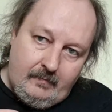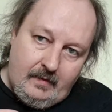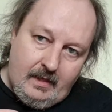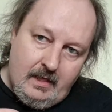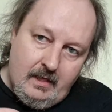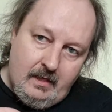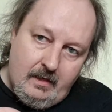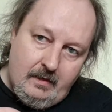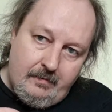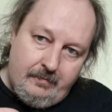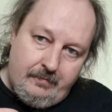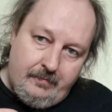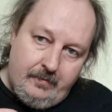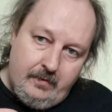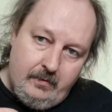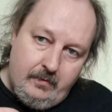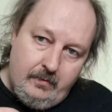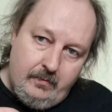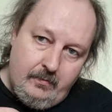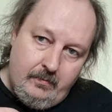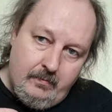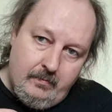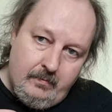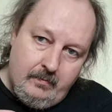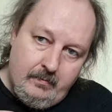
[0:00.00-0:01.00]
A
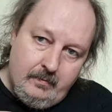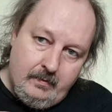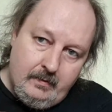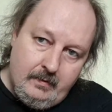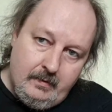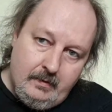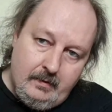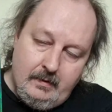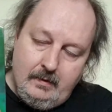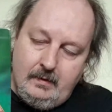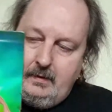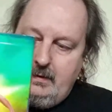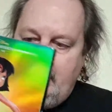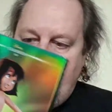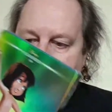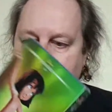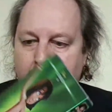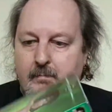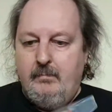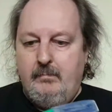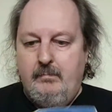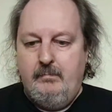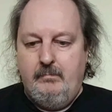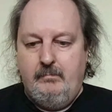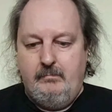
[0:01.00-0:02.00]
few
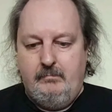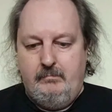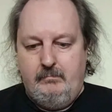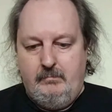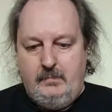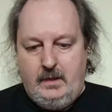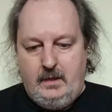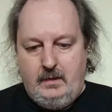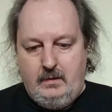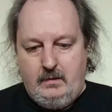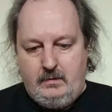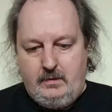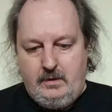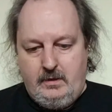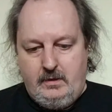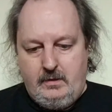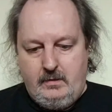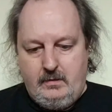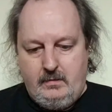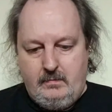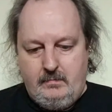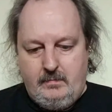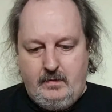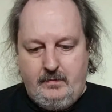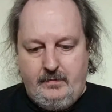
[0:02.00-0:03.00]
marks
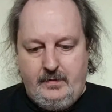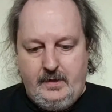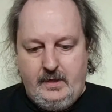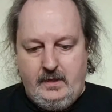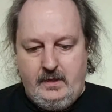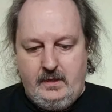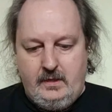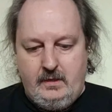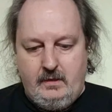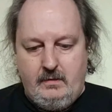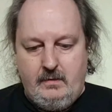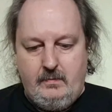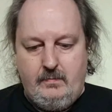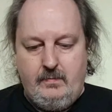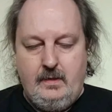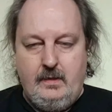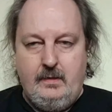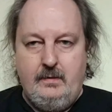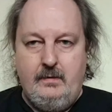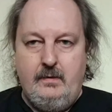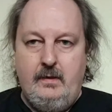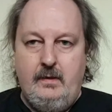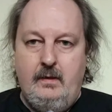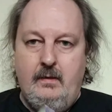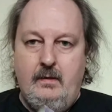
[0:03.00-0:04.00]
on this side where
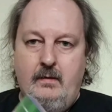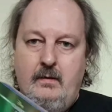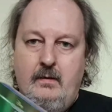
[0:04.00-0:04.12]
the